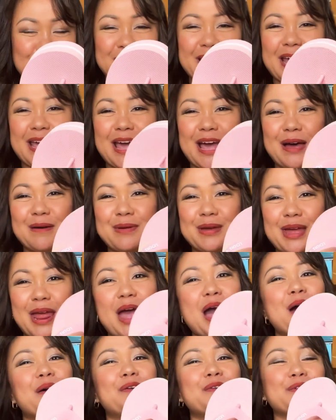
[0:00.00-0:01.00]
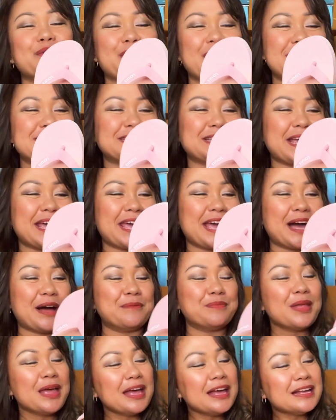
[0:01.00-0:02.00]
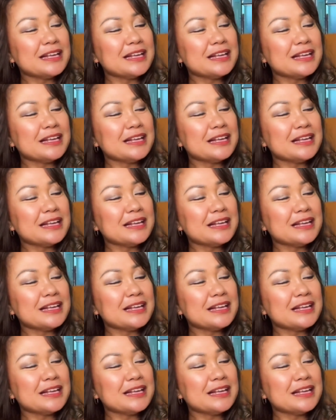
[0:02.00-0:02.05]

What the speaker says: I am and how crazy I am.